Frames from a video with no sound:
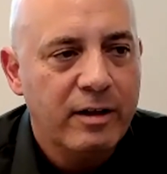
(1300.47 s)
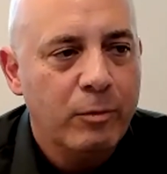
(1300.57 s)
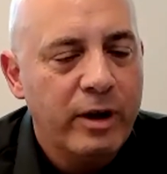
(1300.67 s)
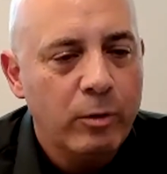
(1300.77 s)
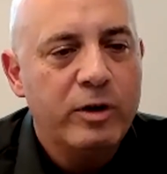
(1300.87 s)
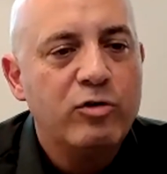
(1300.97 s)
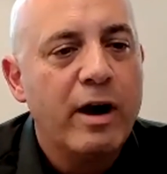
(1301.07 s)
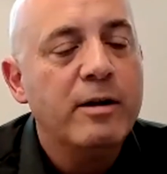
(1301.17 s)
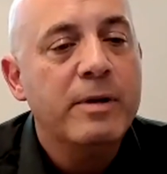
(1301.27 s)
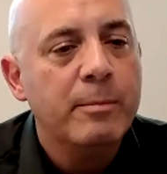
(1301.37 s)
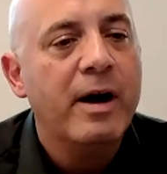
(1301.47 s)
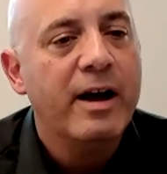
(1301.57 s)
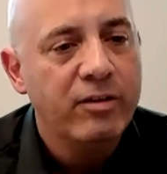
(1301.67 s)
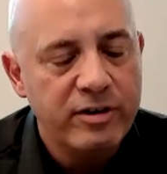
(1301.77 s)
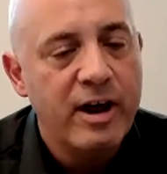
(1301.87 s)
we tried to
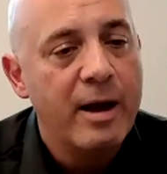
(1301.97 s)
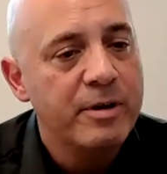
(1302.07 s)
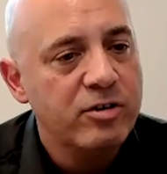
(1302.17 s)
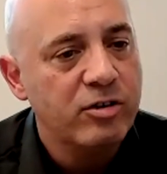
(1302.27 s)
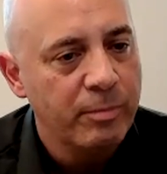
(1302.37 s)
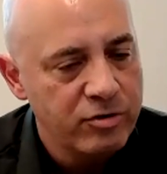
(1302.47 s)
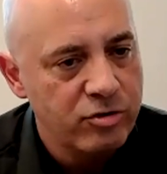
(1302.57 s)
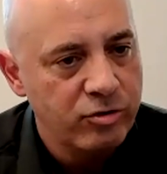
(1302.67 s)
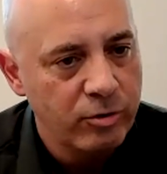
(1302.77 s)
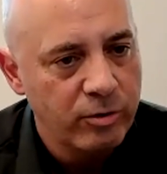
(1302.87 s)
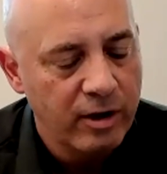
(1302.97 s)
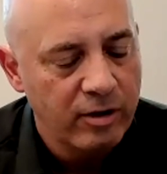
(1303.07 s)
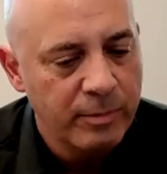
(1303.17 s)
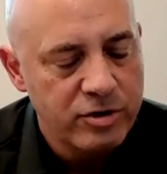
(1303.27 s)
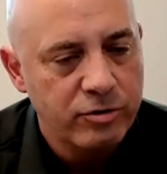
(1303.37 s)
minimize the damage as much as
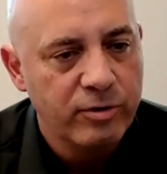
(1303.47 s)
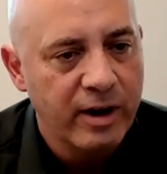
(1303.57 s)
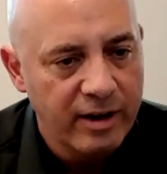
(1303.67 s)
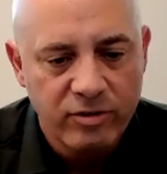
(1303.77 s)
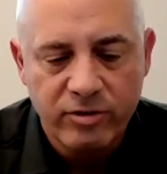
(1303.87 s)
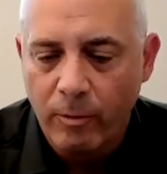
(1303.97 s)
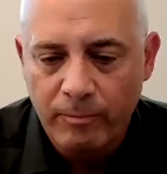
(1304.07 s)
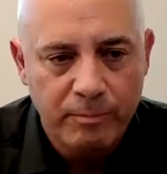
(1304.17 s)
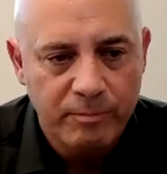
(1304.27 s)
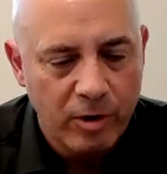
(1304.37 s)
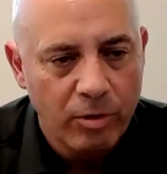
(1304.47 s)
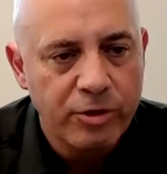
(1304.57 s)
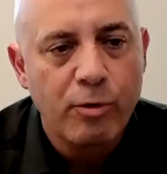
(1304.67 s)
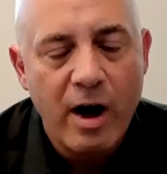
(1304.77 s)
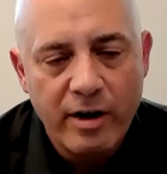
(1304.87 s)
you can. So, you know,
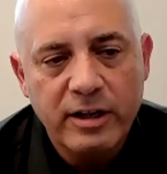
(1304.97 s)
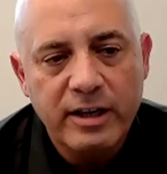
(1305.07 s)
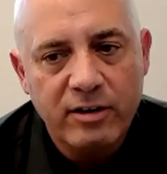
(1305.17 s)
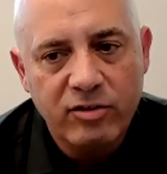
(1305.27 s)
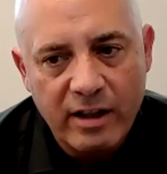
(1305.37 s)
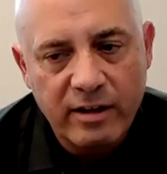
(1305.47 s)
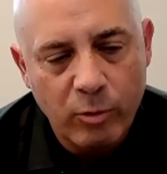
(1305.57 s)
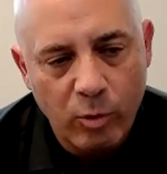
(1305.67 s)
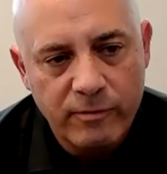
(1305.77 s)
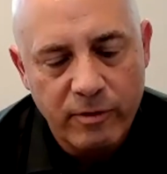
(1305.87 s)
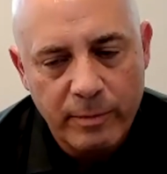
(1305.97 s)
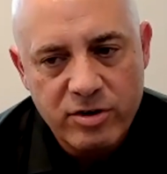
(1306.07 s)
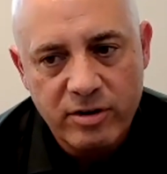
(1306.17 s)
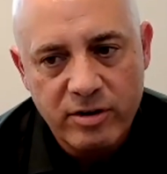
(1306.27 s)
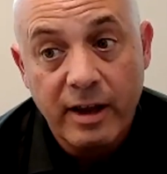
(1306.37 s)
throttling exactly what
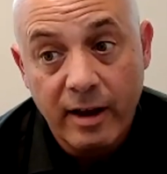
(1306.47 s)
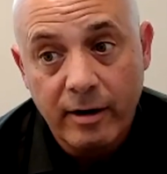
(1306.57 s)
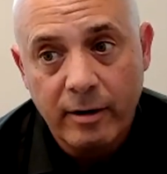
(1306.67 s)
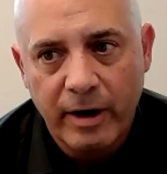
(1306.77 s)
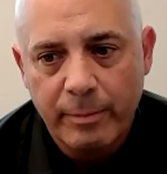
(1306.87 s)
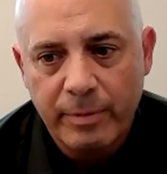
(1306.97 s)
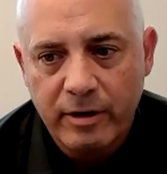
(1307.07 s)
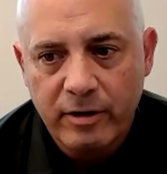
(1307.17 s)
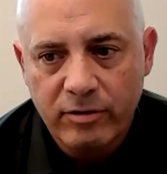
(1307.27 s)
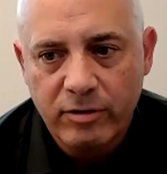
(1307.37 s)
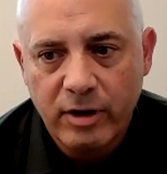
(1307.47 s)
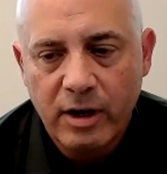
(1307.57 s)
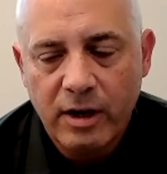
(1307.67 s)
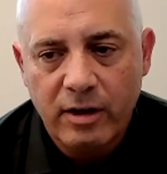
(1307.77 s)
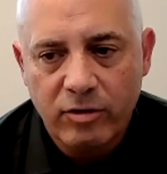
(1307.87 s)
information they get, in my opinion,
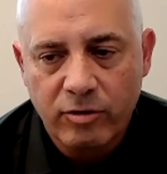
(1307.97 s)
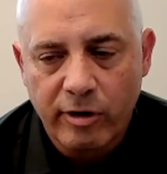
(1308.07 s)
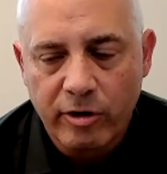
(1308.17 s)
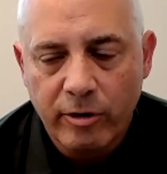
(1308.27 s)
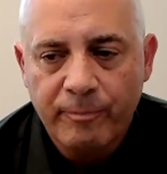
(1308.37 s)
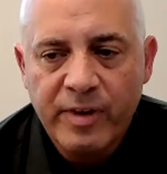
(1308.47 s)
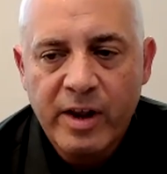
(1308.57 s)
is critical.